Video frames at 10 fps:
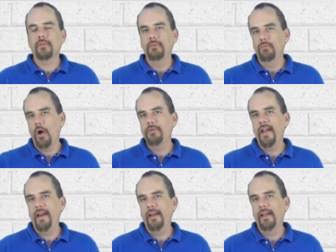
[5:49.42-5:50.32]

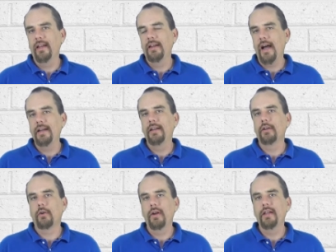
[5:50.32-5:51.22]
rotating it 90
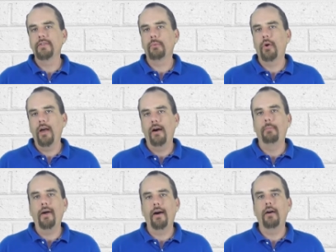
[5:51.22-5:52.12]
degrees will
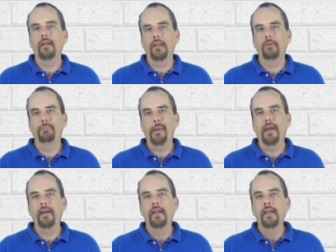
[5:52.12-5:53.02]
help out a little
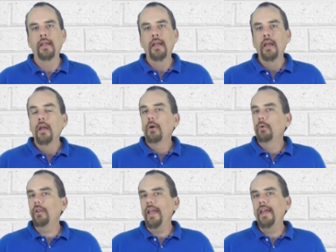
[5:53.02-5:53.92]
bit
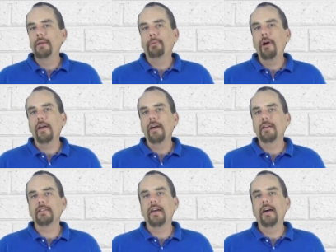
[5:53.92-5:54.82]
really handy
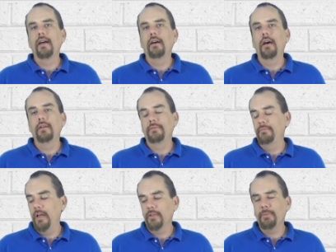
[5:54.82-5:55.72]
product, uh, uh,
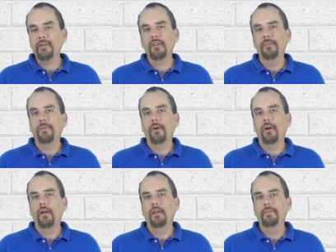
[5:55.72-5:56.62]
you know, especially for
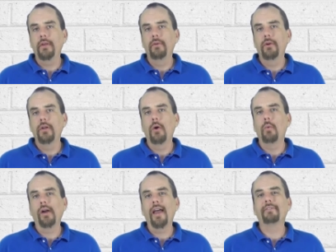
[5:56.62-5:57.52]
all of you who
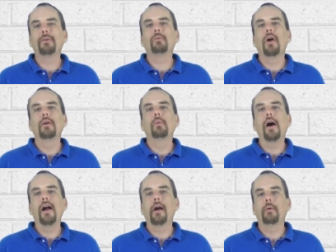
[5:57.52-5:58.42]
don't want to have to run
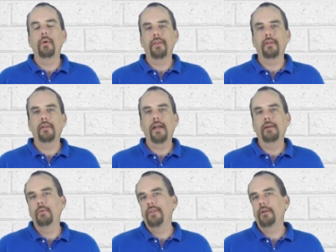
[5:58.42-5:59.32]
wire with
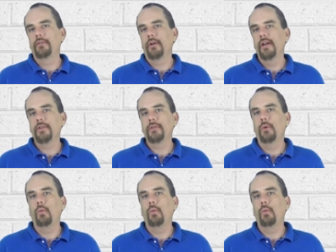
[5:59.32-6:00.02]
like with your traditional